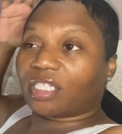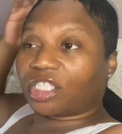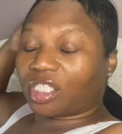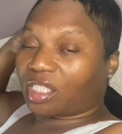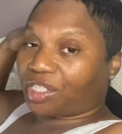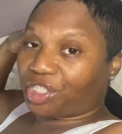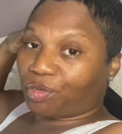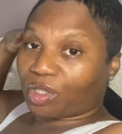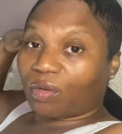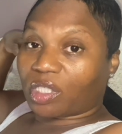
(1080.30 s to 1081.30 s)
and she said she
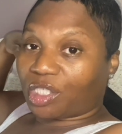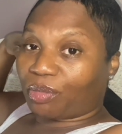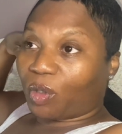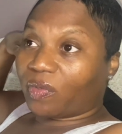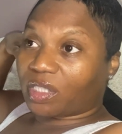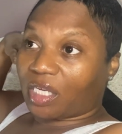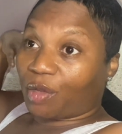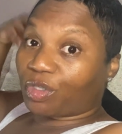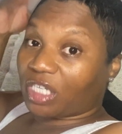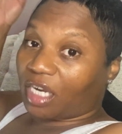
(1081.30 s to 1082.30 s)
was going to the movies today,
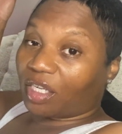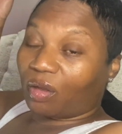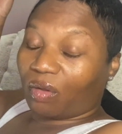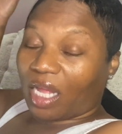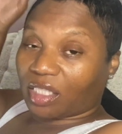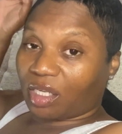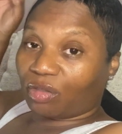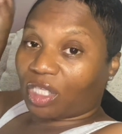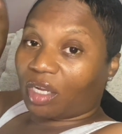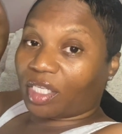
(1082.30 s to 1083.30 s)
which I know I
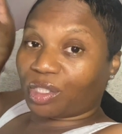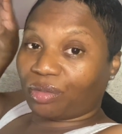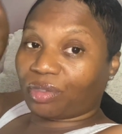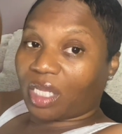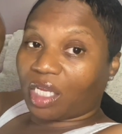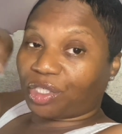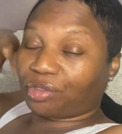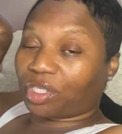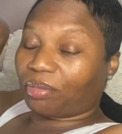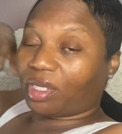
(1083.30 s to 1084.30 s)
told y'all that Tuesdays
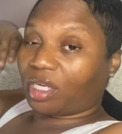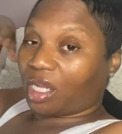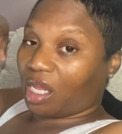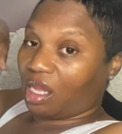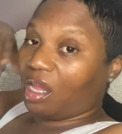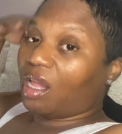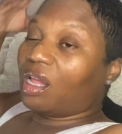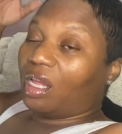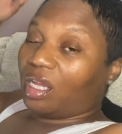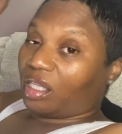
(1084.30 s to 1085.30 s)
usually be the day
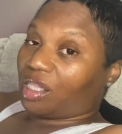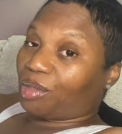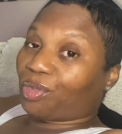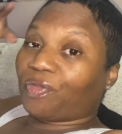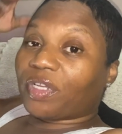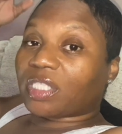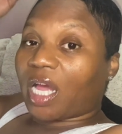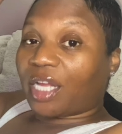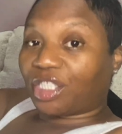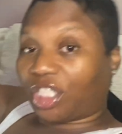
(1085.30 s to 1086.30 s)
that the movies
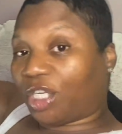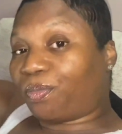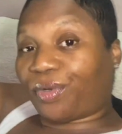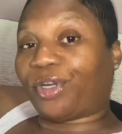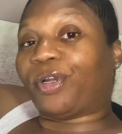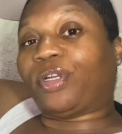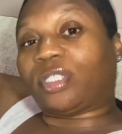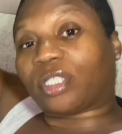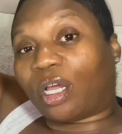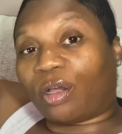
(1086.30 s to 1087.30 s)
are cheaper.
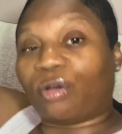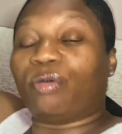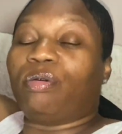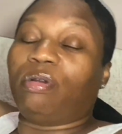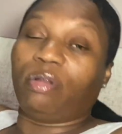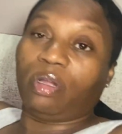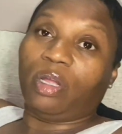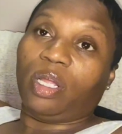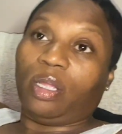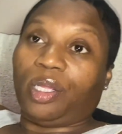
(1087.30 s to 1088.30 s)
So,
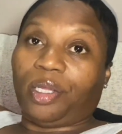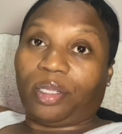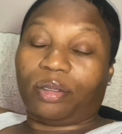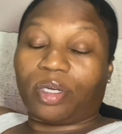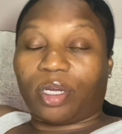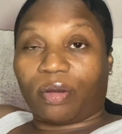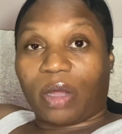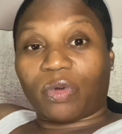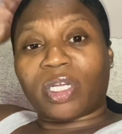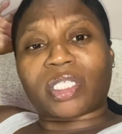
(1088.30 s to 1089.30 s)
you know, I
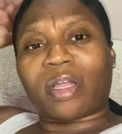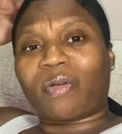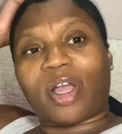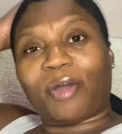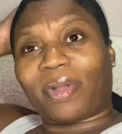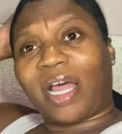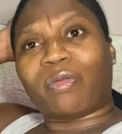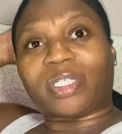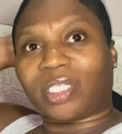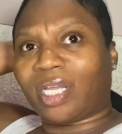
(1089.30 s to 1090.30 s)
was gonna go, but I
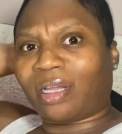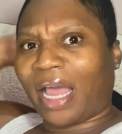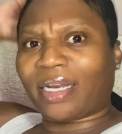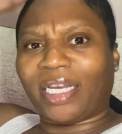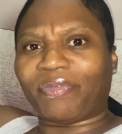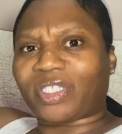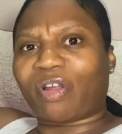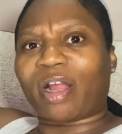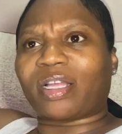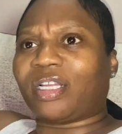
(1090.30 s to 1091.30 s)
was, I didn't even
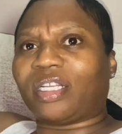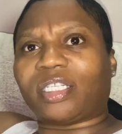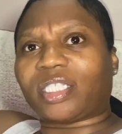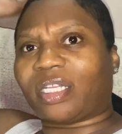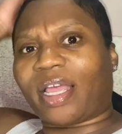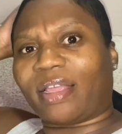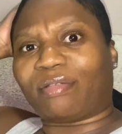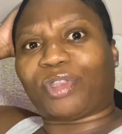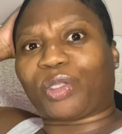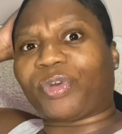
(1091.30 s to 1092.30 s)
start cooking until
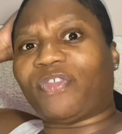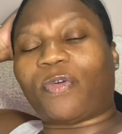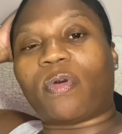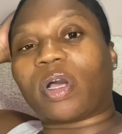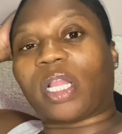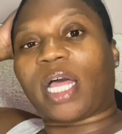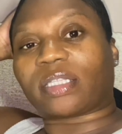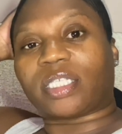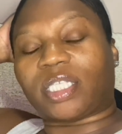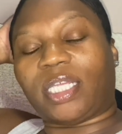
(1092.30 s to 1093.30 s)
like three, four o'clock
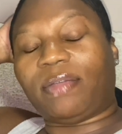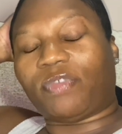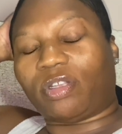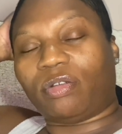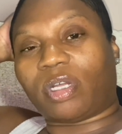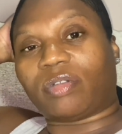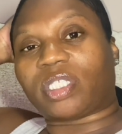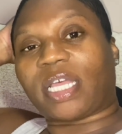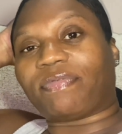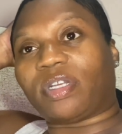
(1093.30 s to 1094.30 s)
this evening, you know,
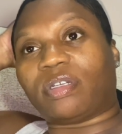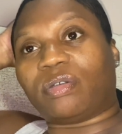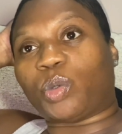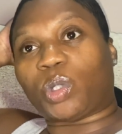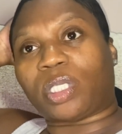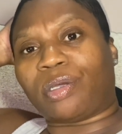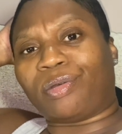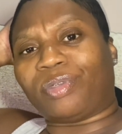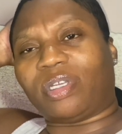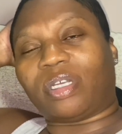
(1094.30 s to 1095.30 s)
this afternoon.
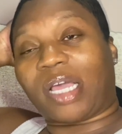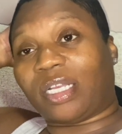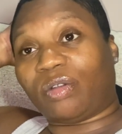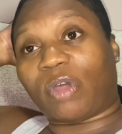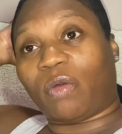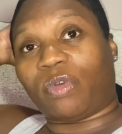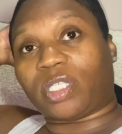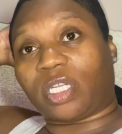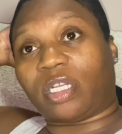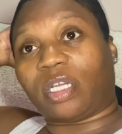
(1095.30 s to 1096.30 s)
So yeah, I knew I
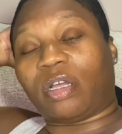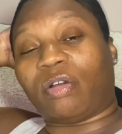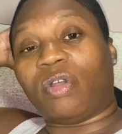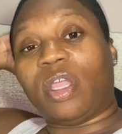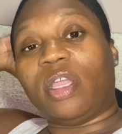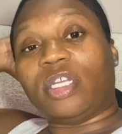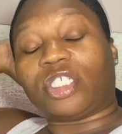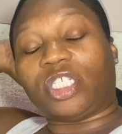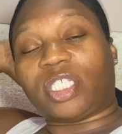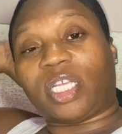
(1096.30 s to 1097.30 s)
wasn't gonna go.
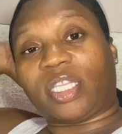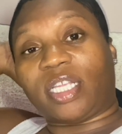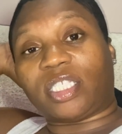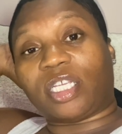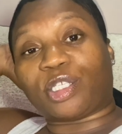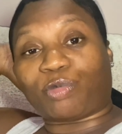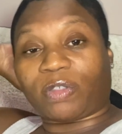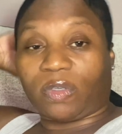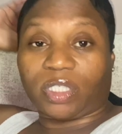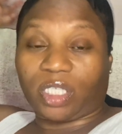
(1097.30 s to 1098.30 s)
She said they tickets
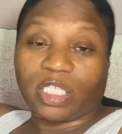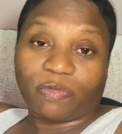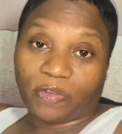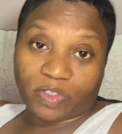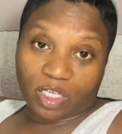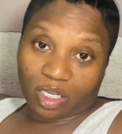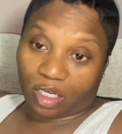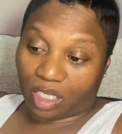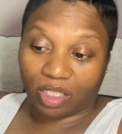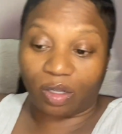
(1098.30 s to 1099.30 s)
was for
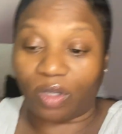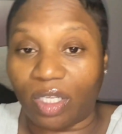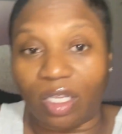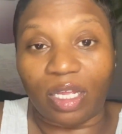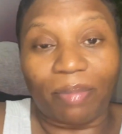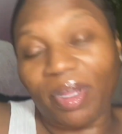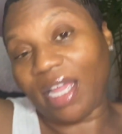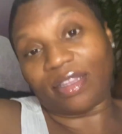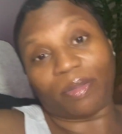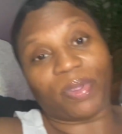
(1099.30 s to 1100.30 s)
6.15. I told her, yeah, I'm gonna
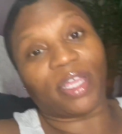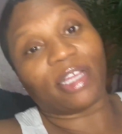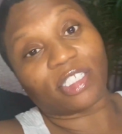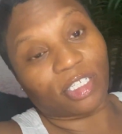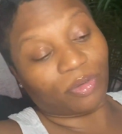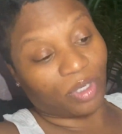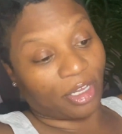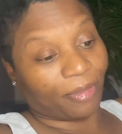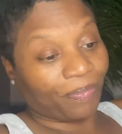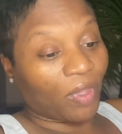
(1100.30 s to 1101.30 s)
have to pass on that.